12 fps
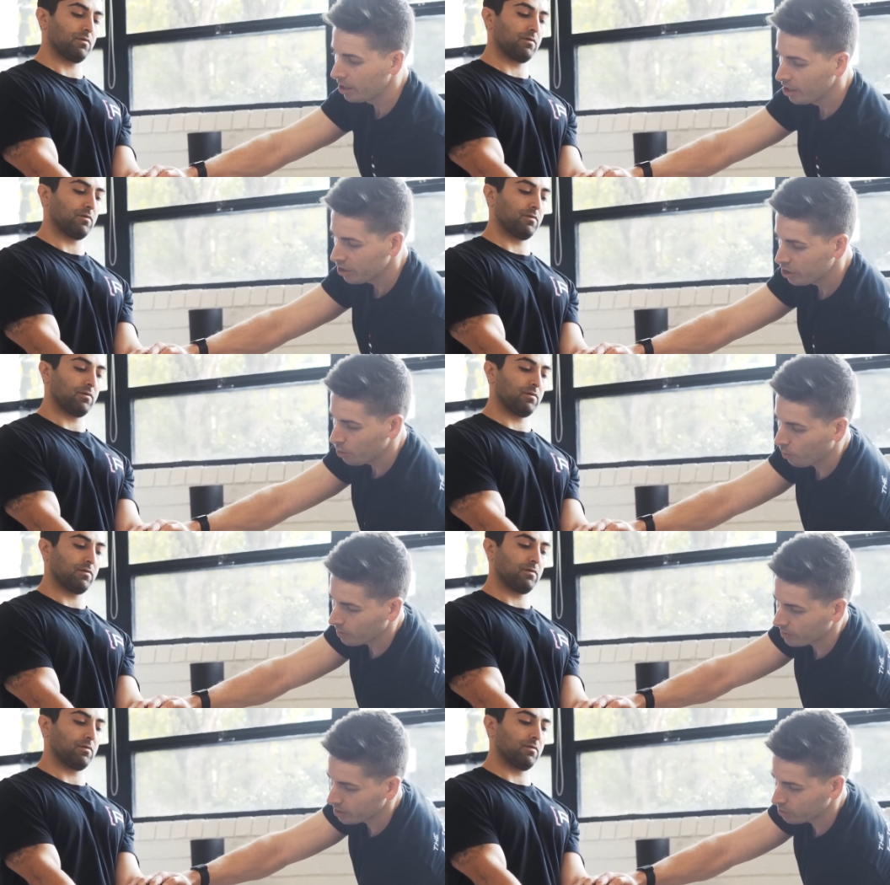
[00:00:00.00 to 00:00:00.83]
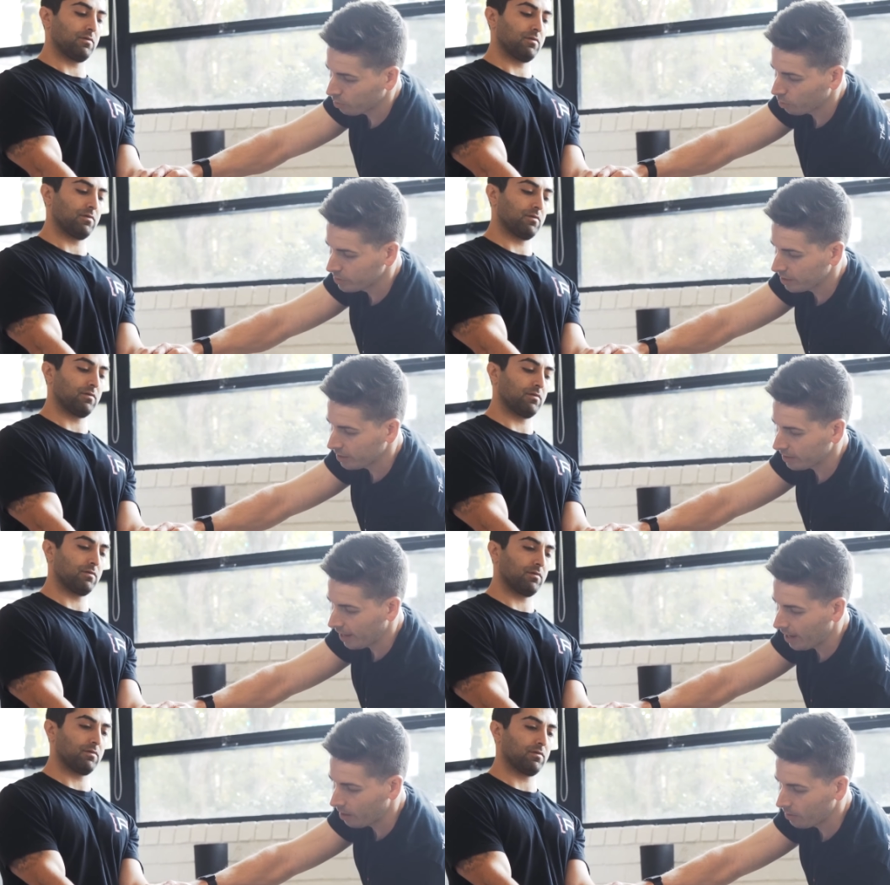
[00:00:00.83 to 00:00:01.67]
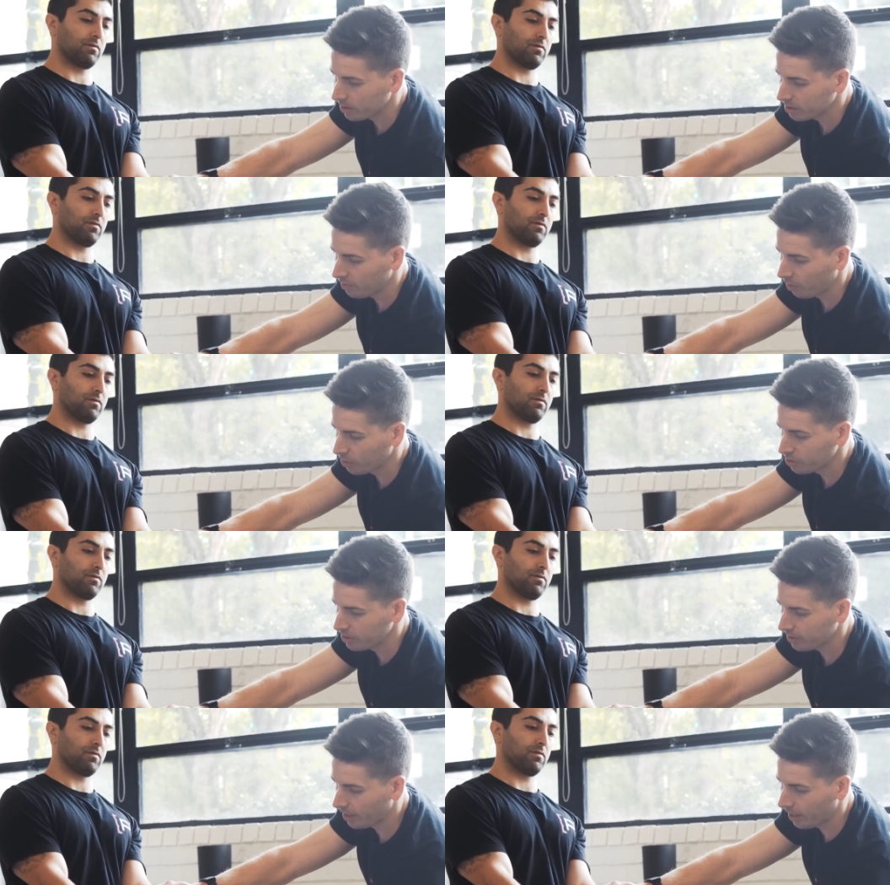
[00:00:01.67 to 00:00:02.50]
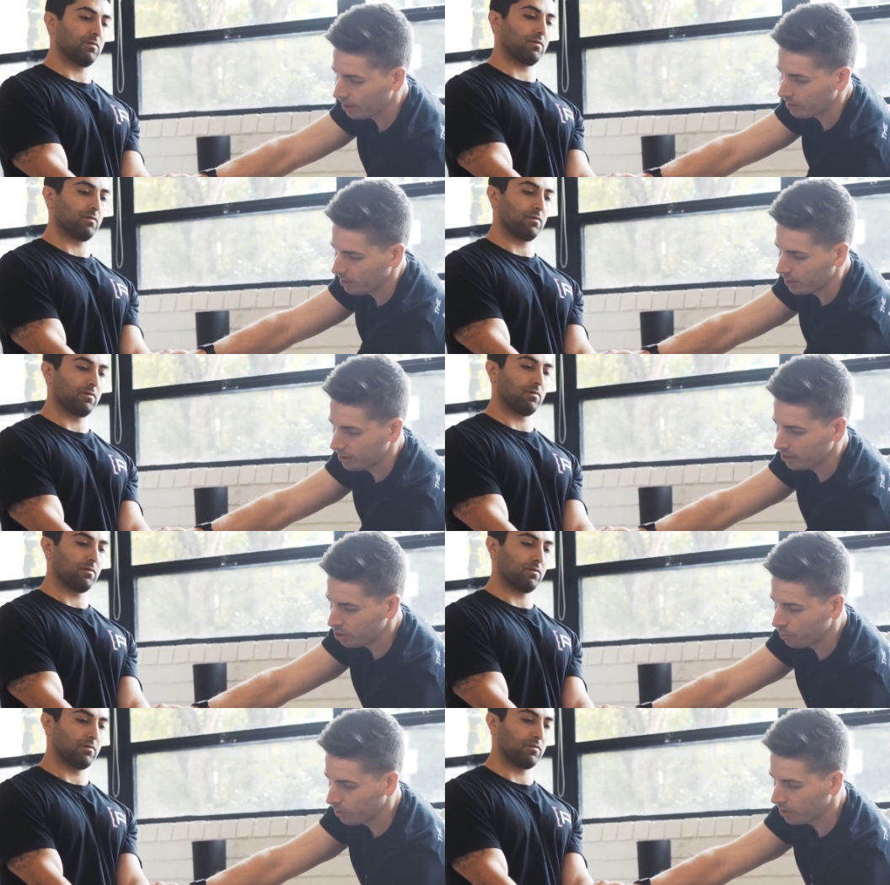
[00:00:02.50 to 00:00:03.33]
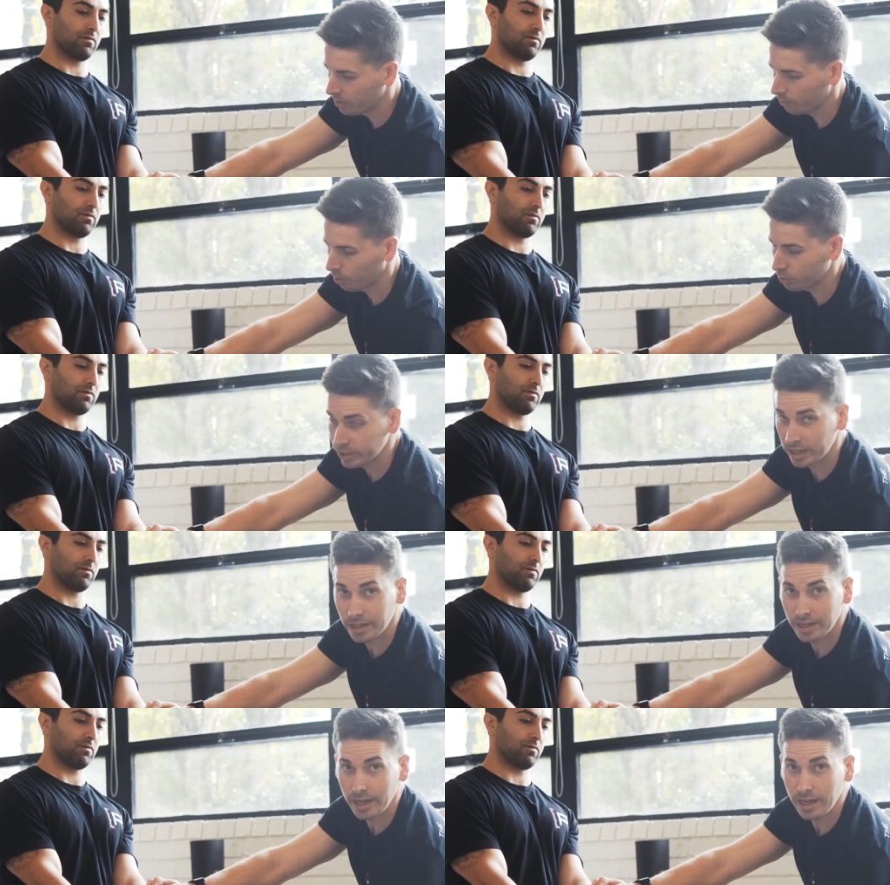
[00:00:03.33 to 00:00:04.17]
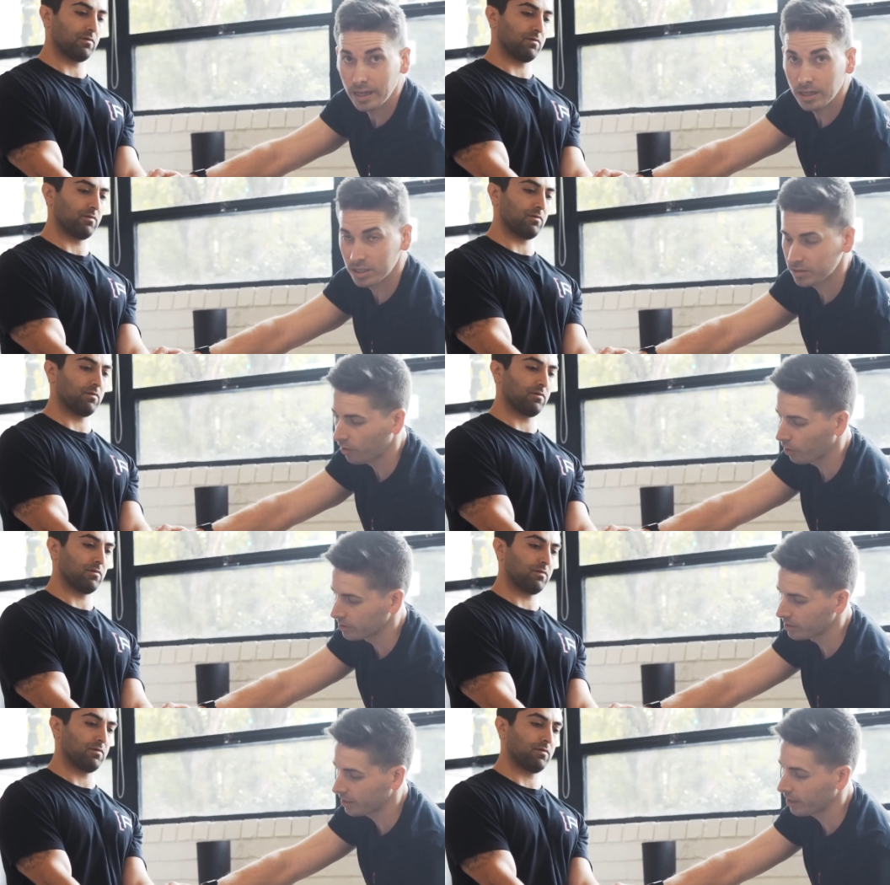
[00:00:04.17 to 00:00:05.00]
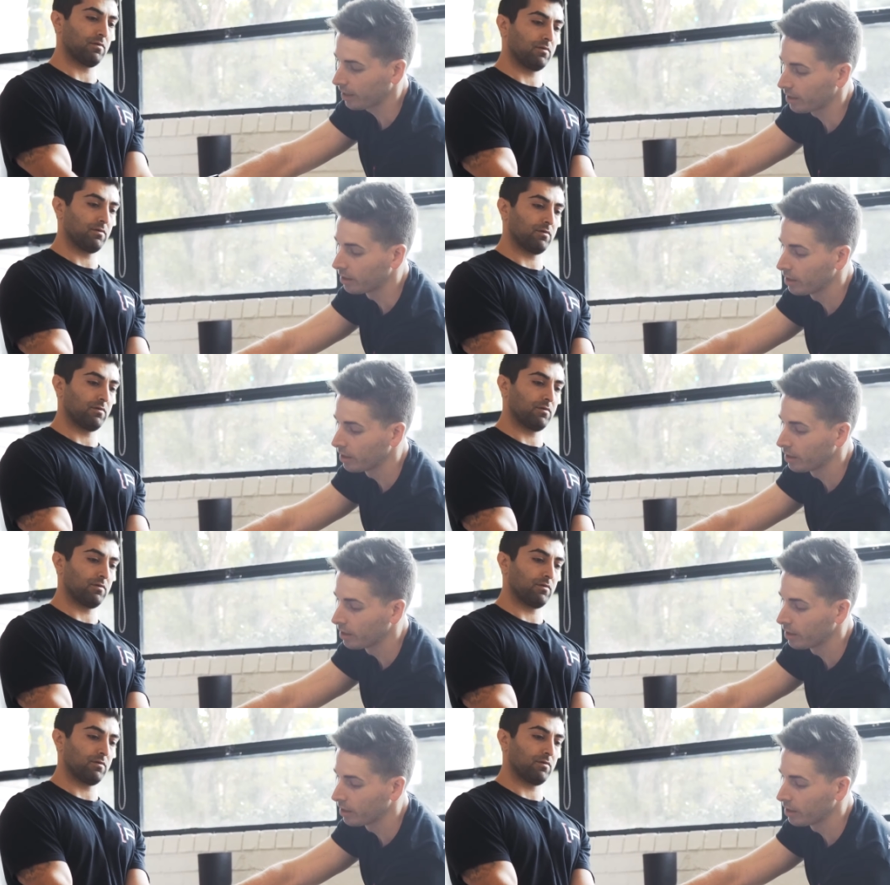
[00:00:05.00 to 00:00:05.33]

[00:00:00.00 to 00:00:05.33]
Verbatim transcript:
Speaker 1: you want this rotating out as far as it can, and then you want it rotating in as far as it can.